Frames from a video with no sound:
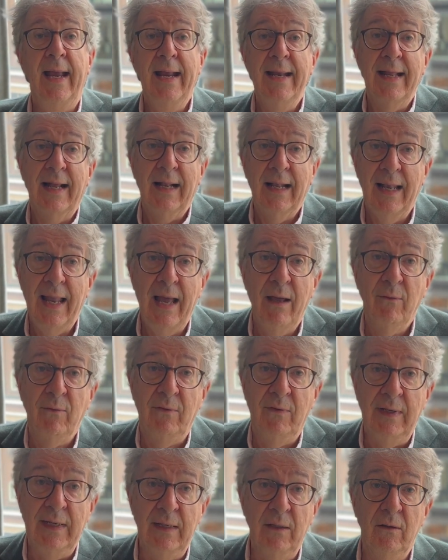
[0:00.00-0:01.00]
in a
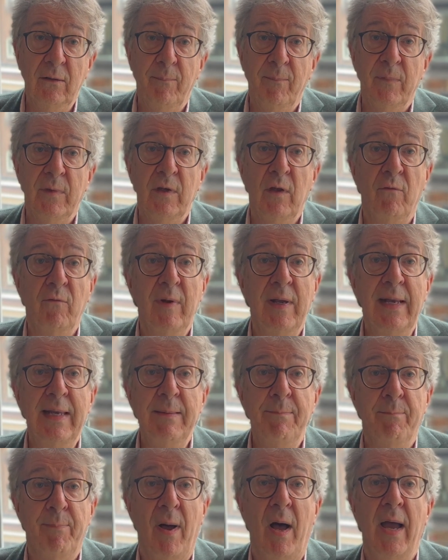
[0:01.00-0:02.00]
cloud deal, you're
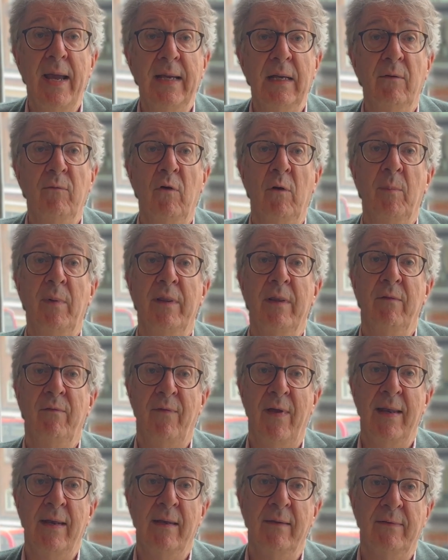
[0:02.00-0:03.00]
really buying a room at the
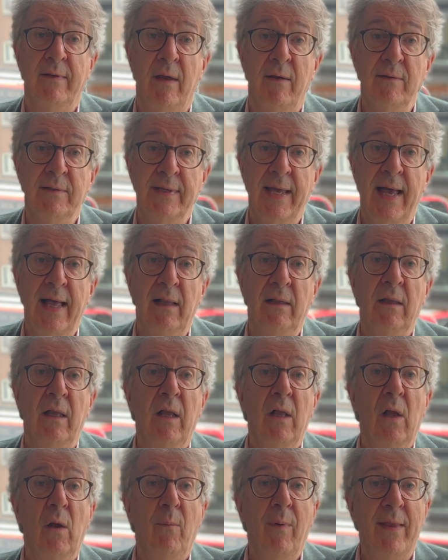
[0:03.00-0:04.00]
vendor's hotel
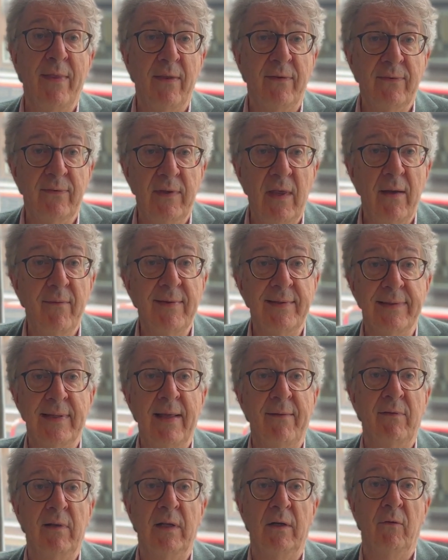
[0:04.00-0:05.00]
where the service
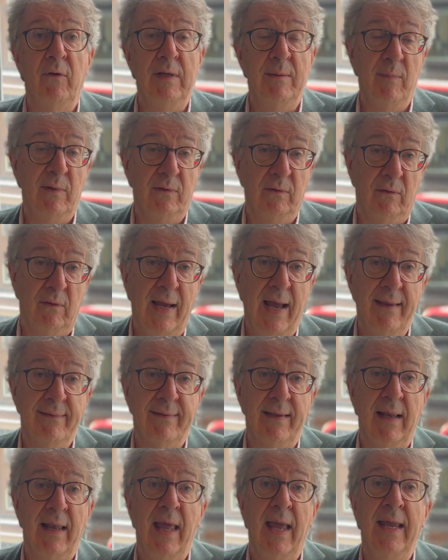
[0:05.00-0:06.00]
level agreement, or
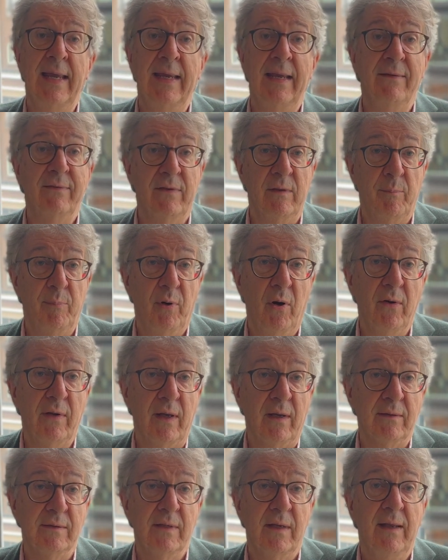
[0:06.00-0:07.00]
SLA, is the
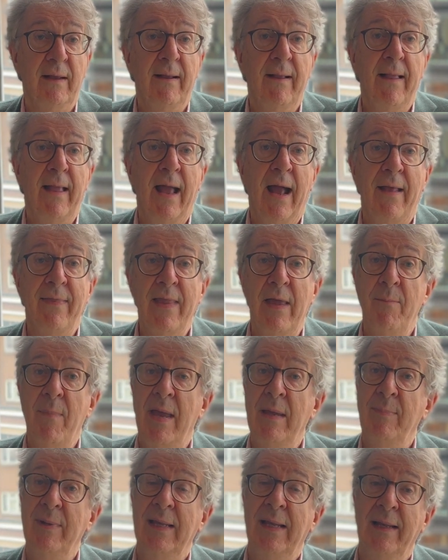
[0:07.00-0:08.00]
product, and there
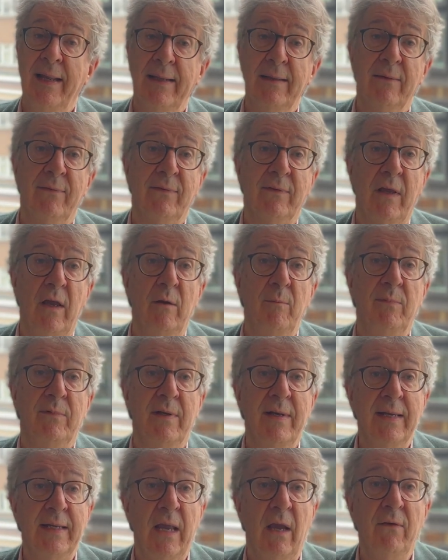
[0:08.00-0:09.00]
may be little scope
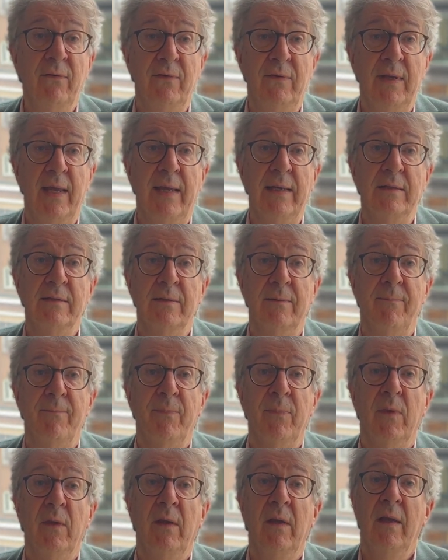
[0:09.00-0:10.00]
to negotiate.
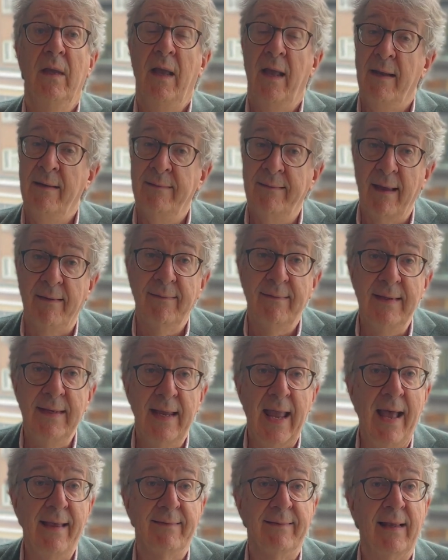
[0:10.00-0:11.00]
Does the
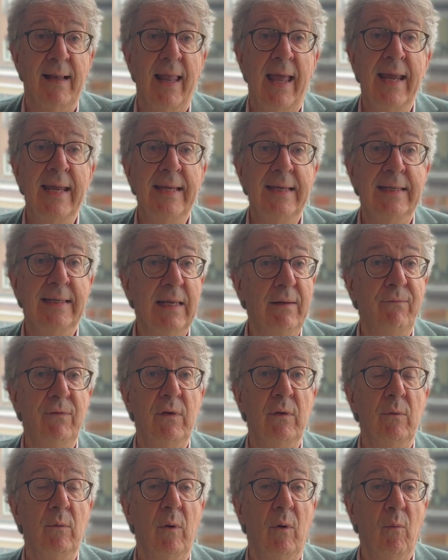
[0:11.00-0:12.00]
SLA give
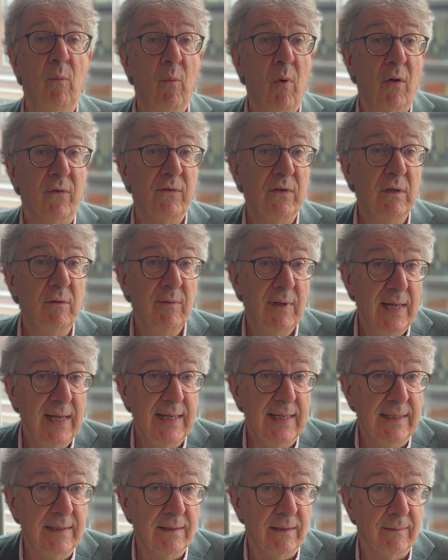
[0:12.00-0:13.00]
you what you
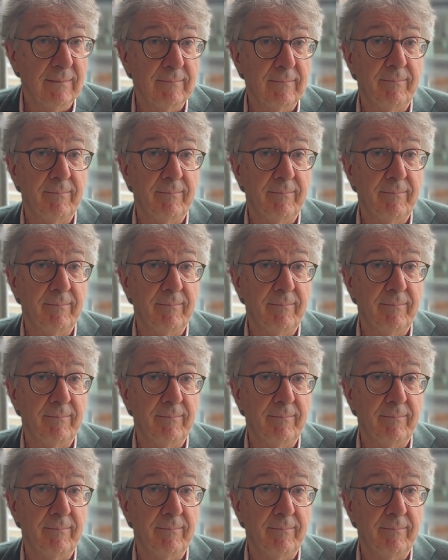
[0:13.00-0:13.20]
need?